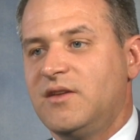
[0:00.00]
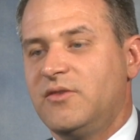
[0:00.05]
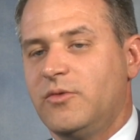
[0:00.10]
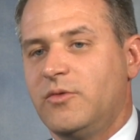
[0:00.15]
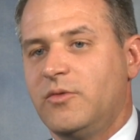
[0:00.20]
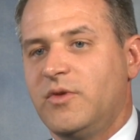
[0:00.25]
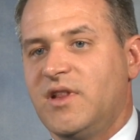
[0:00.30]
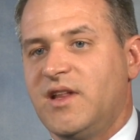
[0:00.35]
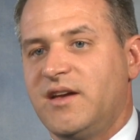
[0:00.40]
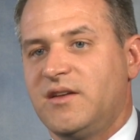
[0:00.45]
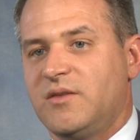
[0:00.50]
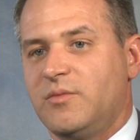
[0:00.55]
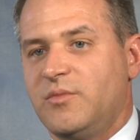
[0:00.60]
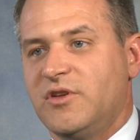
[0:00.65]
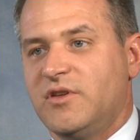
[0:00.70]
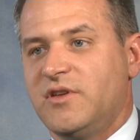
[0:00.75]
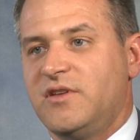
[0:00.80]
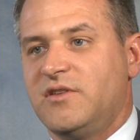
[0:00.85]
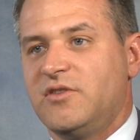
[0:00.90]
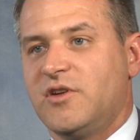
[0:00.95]
what we like to
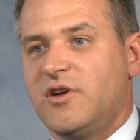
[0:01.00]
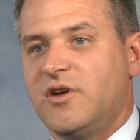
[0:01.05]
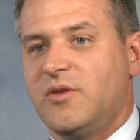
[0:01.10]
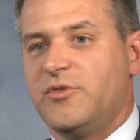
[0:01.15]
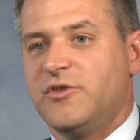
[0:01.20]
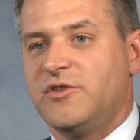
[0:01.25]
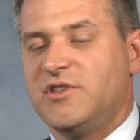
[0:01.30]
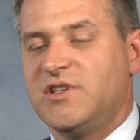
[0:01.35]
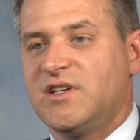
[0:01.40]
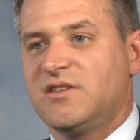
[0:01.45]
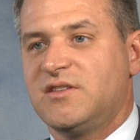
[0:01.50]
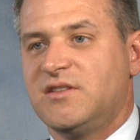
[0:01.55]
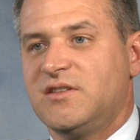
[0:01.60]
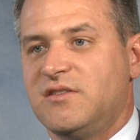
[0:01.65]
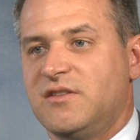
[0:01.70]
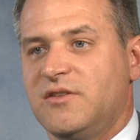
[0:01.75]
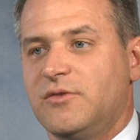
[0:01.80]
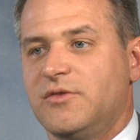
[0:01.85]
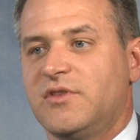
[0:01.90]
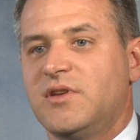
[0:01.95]
build into our
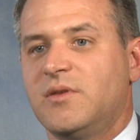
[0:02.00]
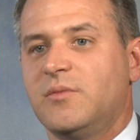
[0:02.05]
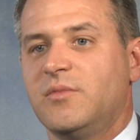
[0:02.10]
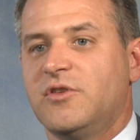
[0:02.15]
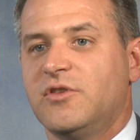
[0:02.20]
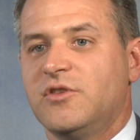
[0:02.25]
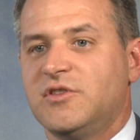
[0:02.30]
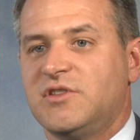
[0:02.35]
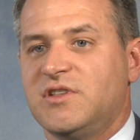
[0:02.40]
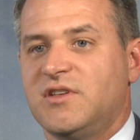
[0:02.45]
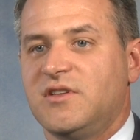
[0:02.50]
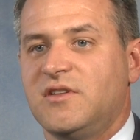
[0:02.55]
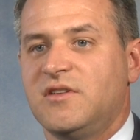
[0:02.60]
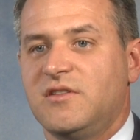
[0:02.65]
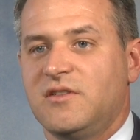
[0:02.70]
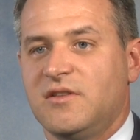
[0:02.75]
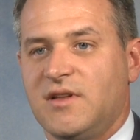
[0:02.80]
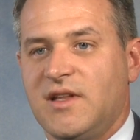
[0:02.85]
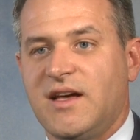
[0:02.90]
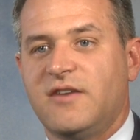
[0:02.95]
projections. There's some cushion
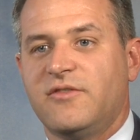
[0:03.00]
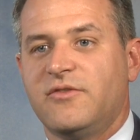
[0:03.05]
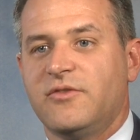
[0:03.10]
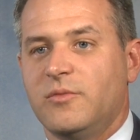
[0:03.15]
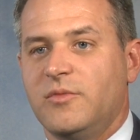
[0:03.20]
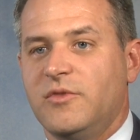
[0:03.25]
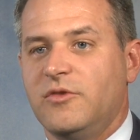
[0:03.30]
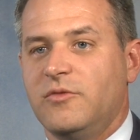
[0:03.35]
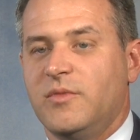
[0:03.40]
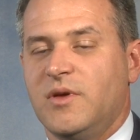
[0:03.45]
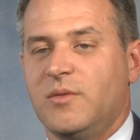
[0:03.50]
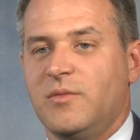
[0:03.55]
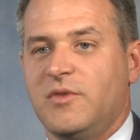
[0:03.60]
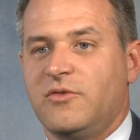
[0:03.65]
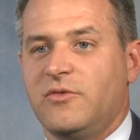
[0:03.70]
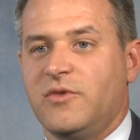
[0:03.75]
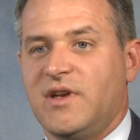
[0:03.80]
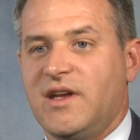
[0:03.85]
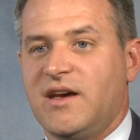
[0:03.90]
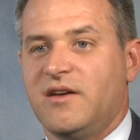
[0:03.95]
to allow for movement
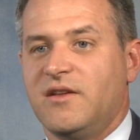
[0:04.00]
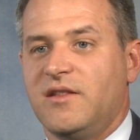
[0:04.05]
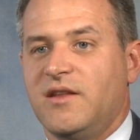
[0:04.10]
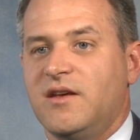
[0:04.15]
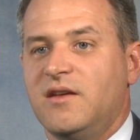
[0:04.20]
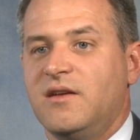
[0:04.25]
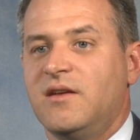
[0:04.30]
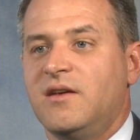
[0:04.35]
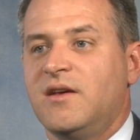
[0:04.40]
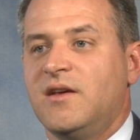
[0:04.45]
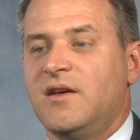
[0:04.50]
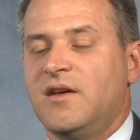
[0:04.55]
between now and then,